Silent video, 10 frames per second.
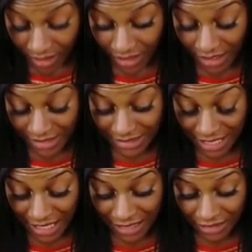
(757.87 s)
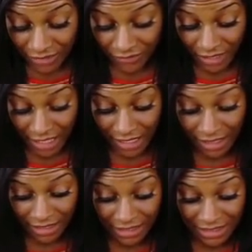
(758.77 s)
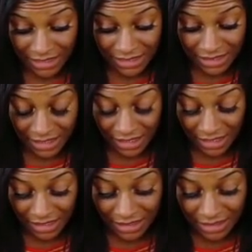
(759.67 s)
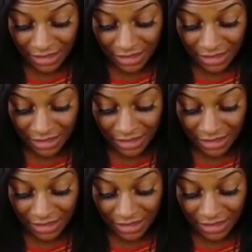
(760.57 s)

It's kind of like this is a heads